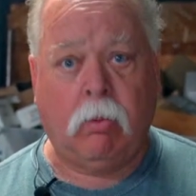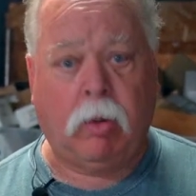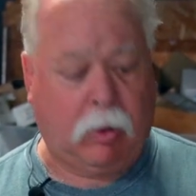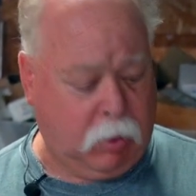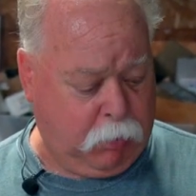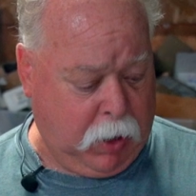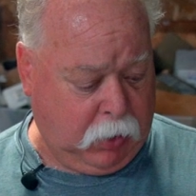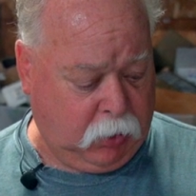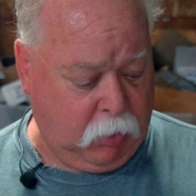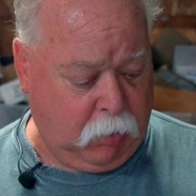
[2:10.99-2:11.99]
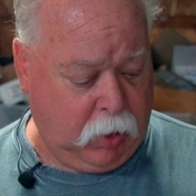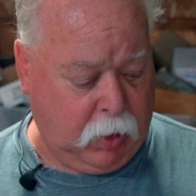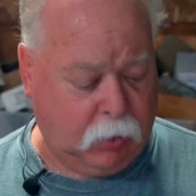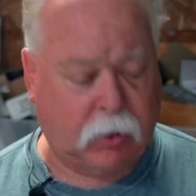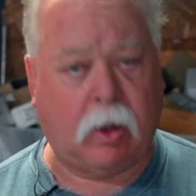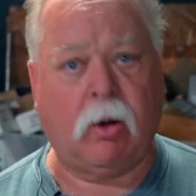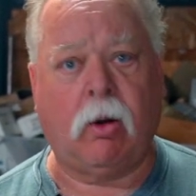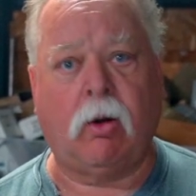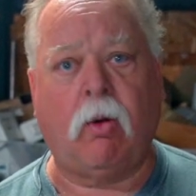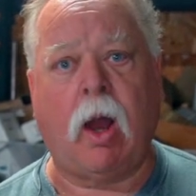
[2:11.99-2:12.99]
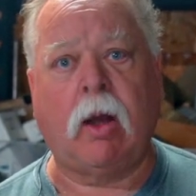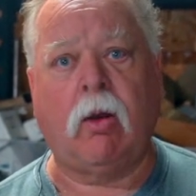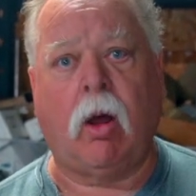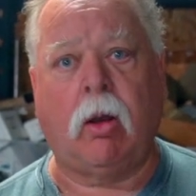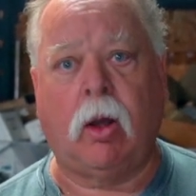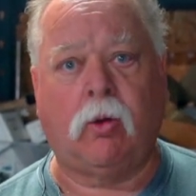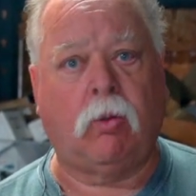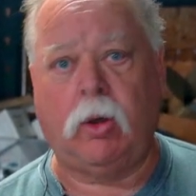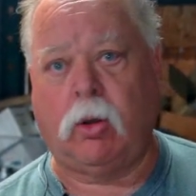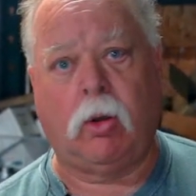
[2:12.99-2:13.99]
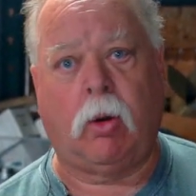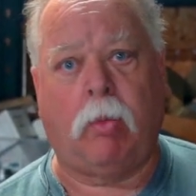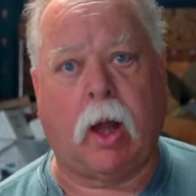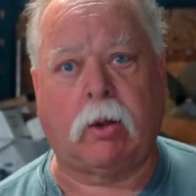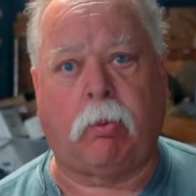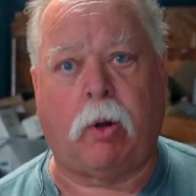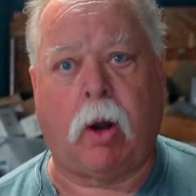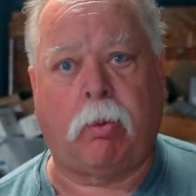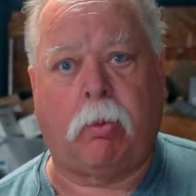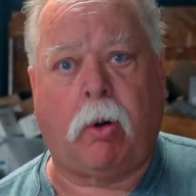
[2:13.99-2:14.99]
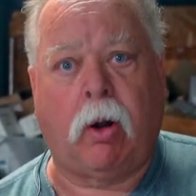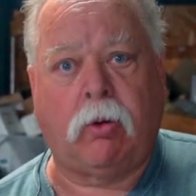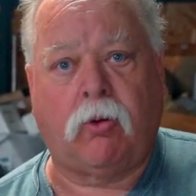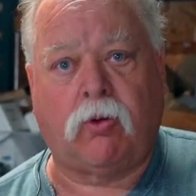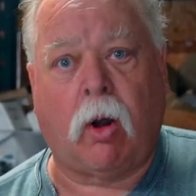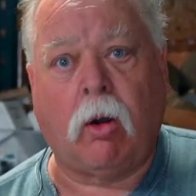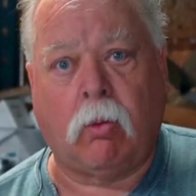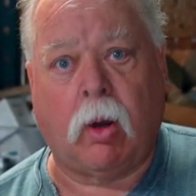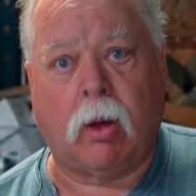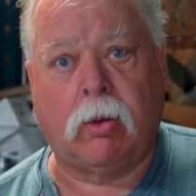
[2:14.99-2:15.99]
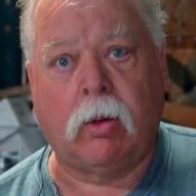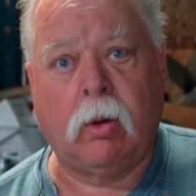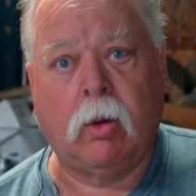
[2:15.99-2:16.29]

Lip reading: But to pay somebody to sit here and grind on this when you could have bought the proper part to start with